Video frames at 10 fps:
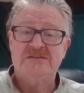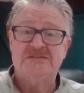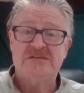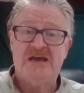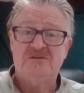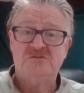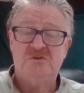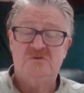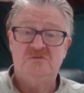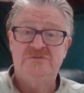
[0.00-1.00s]
this
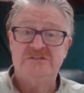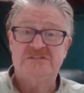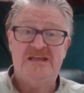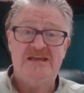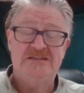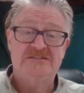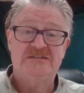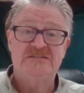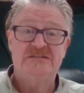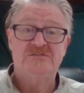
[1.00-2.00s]
household, this land,